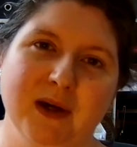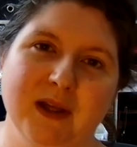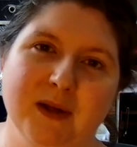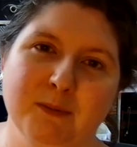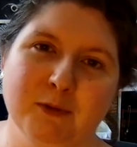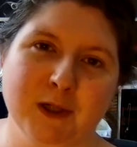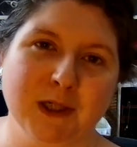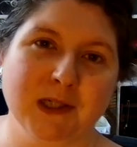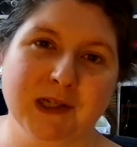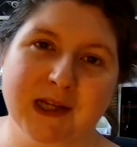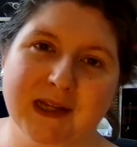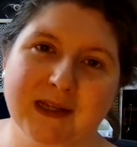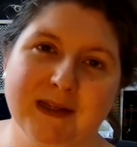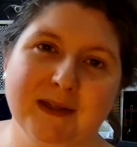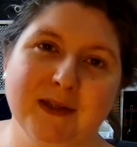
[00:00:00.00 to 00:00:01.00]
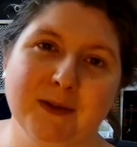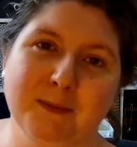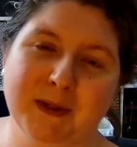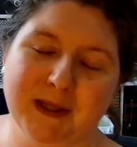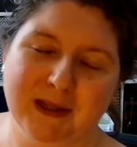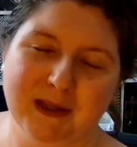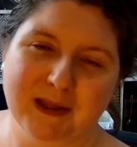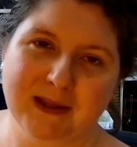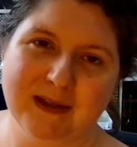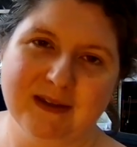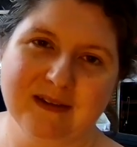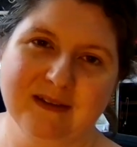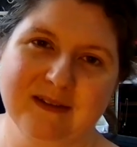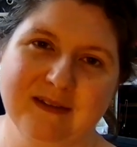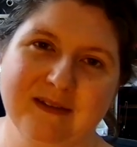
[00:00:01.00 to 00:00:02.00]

I appreciate you being here.